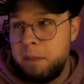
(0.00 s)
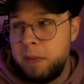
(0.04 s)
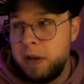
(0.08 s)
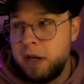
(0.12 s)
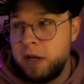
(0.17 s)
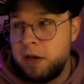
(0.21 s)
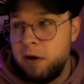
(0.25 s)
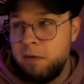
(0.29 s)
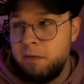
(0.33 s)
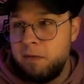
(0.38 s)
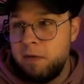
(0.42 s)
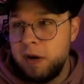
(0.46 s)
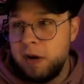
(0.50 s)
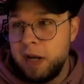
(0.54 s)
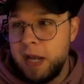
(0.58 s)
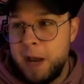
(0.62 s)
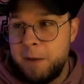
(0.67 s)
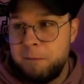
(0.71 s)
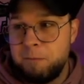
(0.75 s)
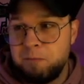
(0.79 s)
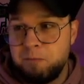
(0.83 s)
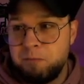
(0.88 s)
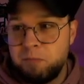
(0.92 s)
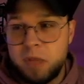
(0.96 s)
But don't
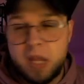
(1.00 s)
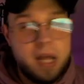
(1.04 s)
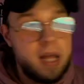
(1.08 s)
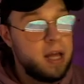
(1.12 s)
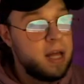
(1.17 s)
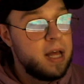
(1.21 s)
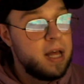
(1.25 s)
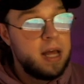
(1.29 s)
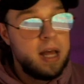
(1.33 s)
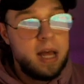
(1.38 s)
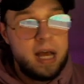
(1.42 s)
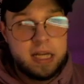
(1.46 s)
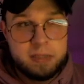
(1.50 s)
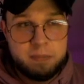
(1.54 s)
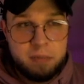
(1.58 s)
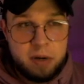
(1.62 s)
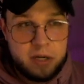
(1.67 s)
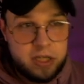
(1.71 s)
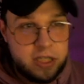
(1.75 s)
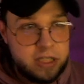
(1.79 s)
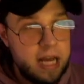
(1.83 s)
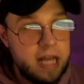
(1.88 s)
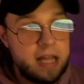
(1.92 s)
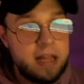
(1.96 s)
forget, as
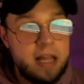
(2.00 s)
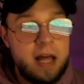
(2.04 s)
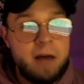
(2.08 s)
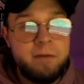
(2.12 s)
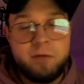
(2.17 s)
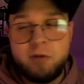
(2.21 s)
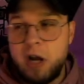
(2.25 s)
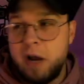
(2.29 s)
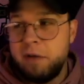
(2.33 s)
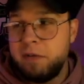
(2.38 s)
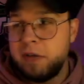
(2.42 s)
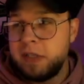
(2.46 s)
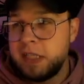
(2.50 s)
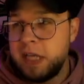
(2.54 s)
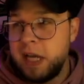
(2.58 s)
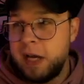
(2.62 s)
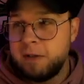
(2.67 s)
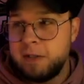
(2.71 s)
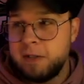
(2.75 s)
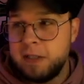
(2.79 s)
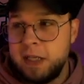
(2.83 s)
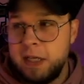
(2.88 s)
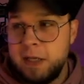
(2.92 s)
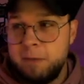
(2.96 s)
much as I love Travis
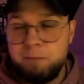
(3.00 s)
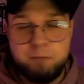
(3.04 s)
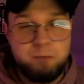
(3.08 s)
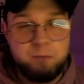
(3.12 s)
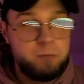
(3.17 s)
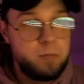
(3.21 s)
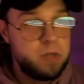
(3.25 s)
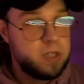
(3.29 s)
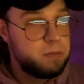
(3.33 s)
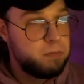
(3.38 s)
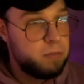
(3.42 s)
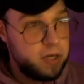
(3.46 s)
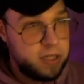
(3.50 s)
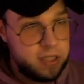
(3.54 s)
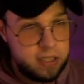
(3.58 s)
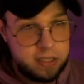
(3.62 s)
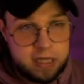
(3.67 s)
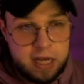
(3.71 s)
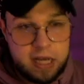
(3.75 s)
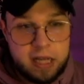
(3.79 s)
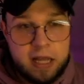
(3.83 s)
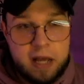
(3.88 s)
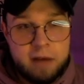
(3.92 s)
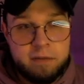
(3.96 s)
Kelce, as much as
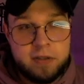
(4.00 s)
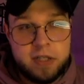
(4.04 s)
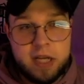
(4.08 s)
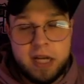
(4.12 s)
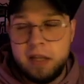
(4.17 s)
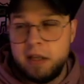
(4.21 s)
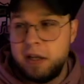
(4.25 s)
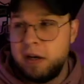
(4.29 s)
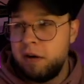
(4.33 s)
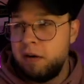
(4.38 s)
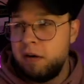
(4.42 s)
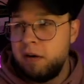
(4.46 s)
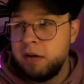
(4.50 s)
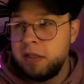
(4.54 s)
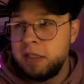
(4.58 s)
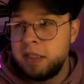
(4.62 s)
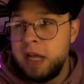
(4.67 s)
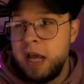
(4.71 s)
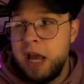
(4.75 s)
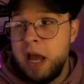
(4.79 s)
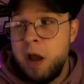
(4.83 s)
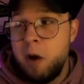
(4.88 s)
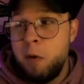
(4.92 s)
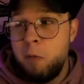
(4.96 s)
I love Jalen Hurts,
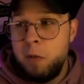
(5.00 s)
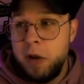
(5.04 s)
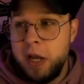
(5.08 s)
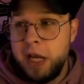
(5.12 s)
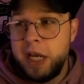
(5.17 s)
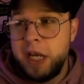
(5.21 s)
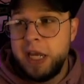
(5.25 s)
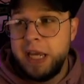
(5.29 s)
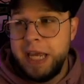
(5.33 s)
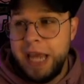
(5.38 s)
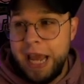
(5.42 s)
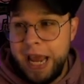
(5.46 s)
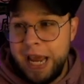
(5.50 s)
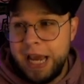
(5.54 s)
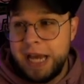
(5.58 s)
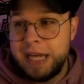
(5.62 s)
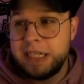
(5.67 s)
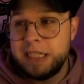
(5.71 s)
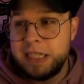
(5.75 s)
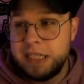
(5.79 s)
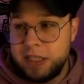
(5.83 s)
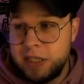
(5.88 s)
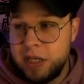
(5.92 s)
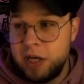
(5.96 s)
we
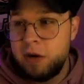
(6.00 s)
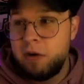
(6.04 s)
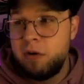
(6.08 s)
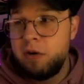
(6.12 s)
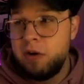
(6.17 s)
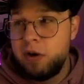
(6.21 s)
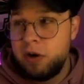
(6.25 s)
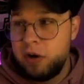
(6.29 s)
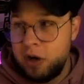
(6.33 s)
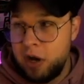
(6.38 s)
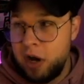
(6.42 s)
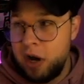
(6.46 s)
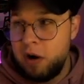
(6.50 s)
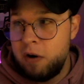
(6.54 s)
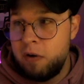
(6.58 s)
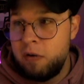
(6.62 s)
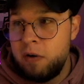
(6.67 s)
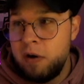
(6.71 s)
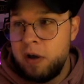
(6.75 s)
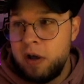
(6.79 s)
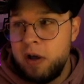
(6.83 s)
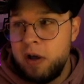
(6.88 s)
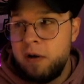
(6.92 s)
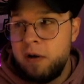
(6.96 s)
can still
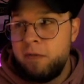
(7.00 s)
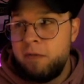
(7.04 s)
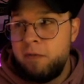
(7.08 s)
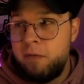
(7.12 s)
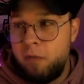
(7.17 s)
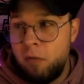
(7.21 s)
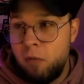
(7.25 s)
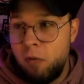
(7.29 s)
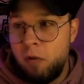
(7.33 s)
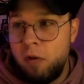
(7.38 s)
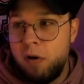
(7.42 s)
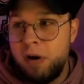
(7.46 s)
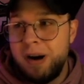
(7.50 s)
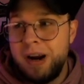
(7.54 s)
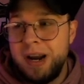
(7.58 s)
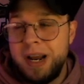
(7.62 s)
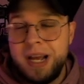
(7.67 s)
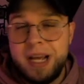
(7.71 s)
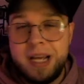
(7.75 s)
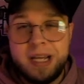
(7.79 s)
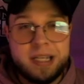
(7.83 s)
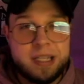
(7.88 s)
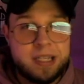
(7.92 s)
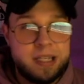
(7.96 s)
go for
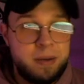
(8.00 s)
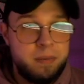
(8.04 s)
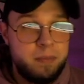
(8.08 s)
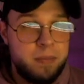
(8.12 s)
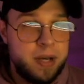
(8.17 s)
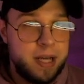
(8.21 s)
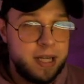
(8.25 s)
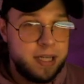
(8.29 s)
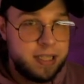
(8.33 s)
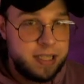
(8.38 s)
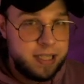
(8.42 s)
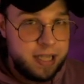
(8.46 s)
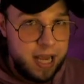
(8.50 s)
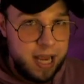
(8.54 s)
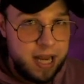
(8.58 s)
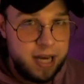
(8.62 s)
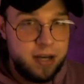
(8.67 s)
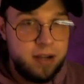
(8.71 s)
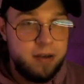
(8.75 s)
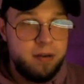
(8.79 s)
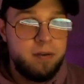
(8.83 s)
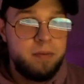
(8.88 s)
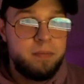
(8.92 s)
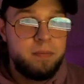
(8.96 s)
some
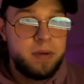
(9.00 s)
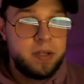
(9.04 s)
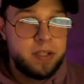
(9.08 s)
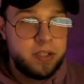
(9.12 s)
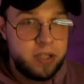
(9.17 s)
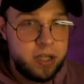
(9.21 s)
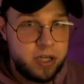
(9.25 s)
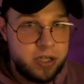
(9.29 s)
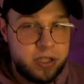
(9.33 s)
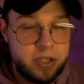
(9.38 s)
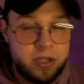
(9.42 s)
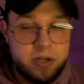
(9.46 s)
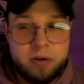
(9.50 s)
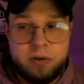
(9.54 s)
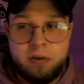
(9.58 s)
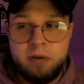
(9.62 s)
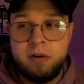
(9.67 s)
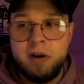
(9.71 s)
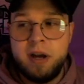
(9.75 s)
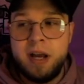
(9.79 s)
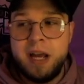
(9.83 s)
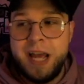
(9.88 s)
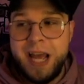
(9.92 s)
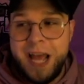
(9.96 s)
continued positional
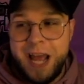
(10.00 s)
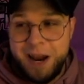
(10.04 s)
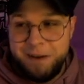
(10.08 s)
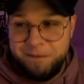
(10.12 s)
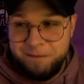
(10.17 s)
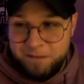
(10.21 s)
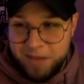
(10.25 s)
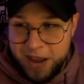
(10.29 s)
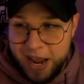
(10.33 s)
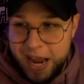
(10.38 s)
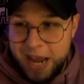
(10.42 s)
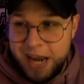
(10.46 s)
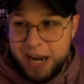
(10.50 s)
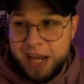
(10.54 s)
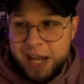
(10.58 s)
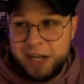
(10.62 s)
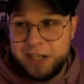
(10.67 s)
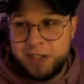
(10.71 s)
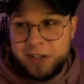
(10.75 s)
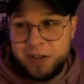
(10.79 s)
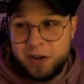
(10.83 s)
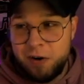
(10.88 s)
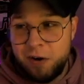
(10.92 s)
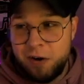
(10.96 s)

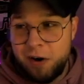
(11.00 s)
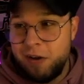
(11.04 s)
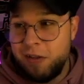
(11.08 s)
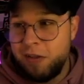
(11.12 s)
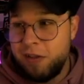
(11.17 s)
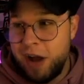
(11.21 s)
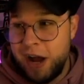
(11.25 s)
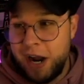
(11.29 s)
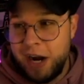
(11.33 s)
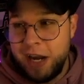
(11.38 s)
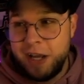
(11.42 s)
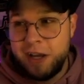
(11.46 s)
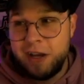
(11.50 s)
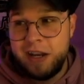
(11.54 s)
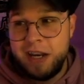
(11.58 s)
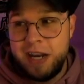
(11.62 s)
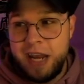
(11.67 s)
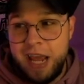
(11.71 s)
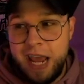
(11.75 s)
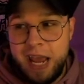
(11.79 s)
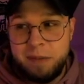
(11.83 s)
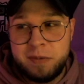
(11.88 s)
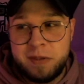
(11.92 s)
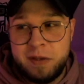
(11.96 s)
advantage. There are a lot of good
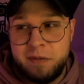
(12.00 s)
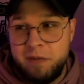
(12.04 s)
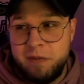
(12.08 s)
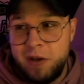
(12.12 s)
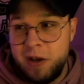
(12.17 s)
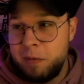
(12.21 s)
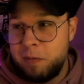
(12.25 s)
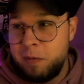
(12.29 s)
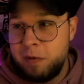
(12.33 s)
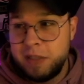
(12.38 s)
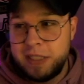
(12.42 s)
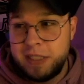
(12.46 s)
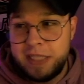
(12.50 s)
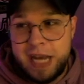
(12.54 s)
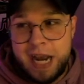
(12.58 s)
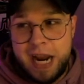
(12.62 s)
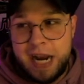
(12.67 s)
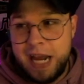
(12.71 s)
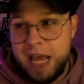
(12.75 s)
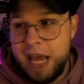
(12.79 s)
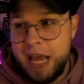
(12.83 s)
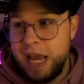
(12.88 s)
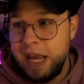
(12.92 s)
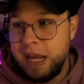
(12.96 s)
names available at
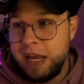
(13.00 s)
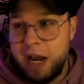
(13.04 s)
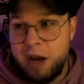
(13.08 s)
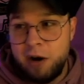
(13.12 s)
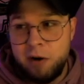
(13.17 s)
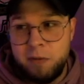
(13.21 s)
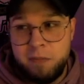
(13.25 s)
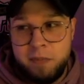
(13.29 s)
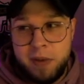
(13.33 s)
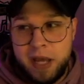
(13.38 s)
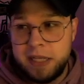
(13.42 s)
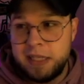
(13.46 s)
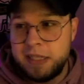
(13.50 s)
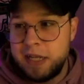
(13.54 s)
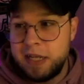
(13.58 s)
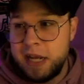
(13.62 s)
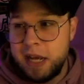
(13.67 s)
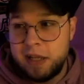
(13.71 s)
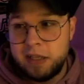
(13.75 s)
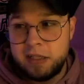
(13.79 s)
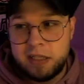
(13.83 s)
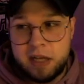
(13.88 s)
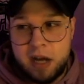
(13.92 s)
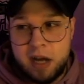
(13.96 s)
tight end: Kyle Pitts,
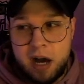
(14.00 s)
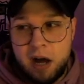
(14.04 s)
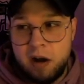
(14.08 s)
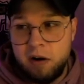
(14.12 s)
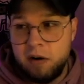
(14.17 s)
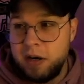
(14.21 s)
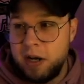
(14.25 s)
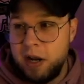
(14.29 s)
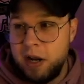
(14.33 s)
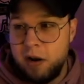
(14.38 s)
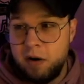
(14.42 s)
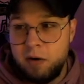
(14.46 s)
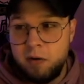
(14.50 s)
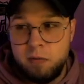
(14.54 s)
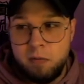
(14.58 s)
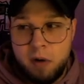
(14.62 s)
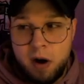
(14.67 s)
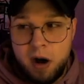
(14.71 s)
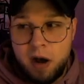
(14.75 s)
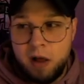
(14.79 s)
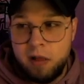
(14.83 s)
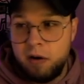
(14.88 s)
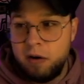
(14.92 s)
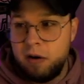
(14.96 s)
Dallas Goedert, Darren
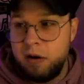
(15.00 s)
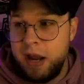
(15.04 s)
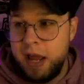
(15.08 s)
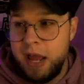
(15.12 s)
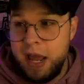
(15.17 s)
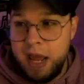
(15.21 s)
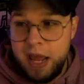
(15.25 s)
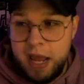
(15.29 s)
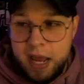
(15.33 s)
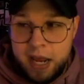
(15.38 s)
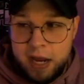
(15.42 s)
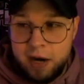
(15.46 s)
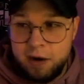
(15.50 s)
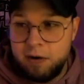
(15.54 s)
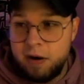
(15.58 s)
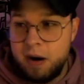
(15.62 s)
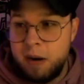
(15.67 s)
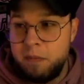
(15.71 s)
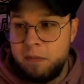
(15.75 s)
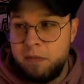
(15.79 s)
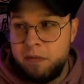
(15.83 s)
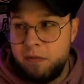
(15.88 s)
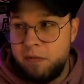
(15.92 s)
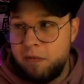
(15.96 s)
Waller,
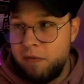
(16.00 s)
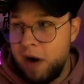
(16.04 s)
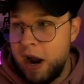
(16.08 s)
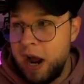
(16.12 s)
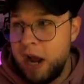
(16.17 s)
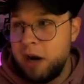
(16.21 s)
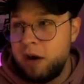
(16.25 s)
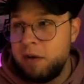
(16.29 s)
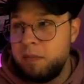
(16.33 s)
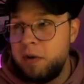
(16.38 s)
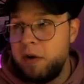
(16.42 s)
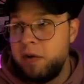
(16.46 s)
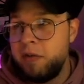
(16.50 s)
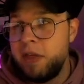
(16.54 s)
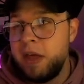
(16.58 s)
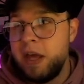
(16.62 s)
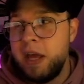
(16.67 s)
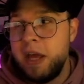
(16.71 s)
Ingram, Freiermuth.